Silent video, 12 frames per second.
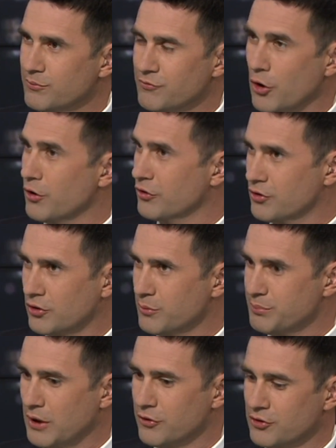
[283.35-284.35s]
voting's not
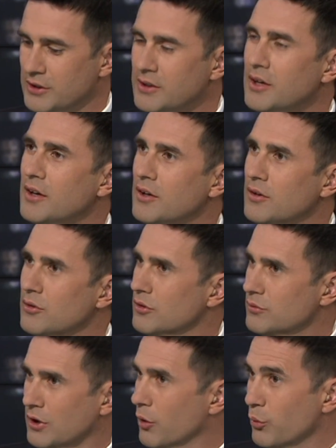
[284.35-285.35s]
compulsory. You know,